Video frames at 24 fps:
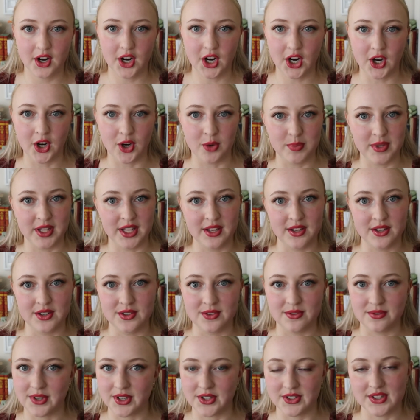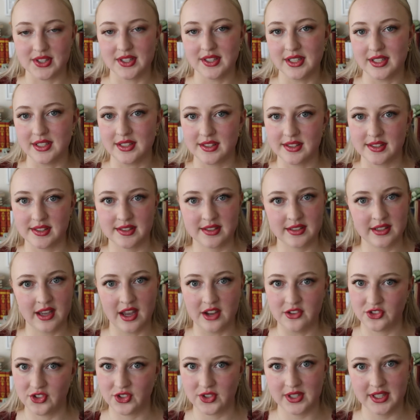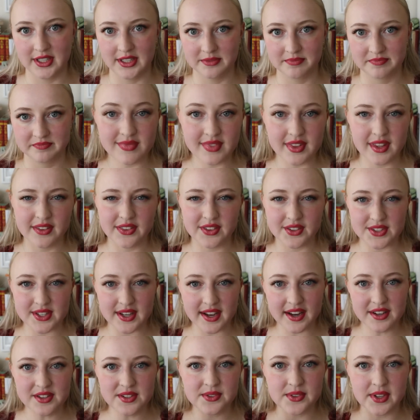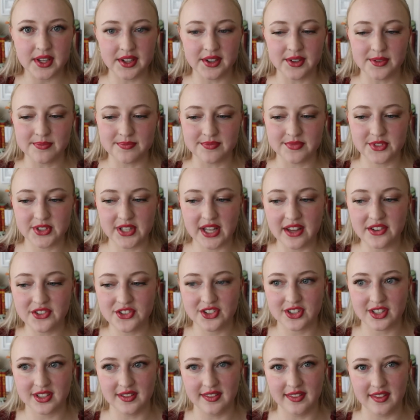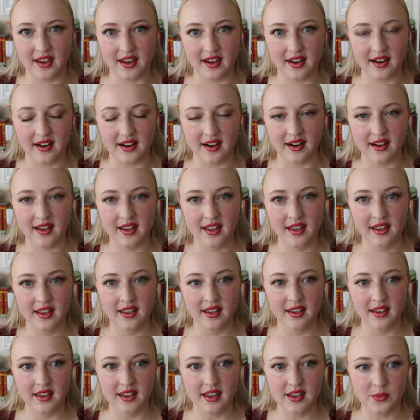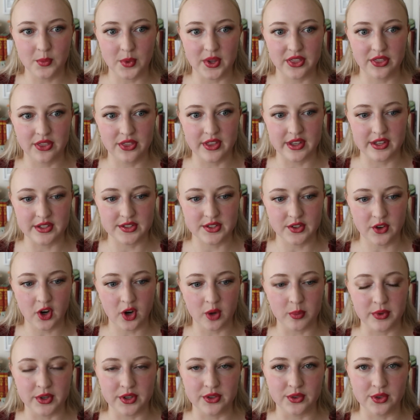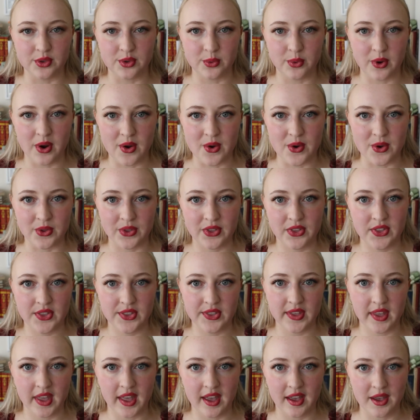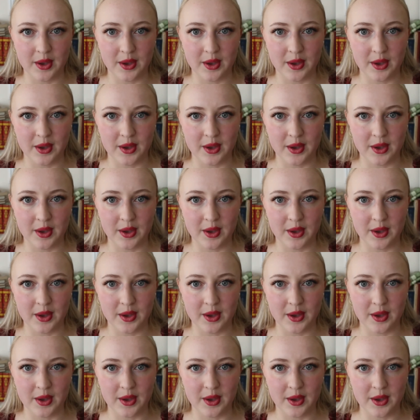urban versus country. And there's a kind of tension there with this urban growth.